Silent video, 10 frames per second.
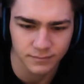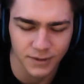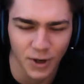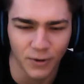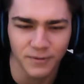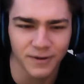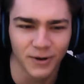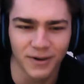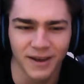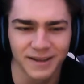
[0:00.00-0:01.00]
Oh,
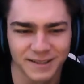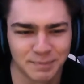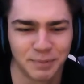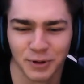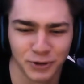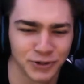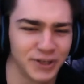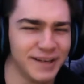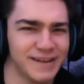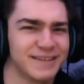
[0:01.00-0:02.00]
okay, he's
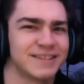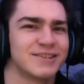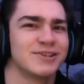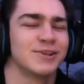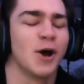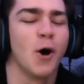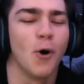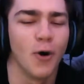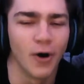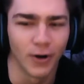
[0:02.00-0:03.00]
bullshitting
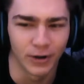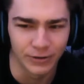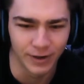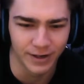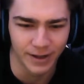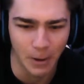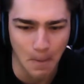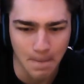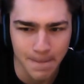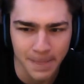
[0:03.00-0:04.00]
so hard right now.
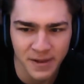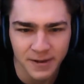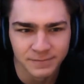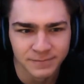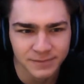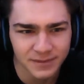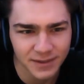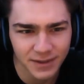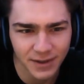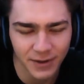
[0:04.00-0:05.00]

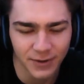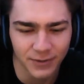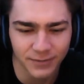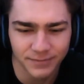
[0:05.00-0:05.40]
Oh.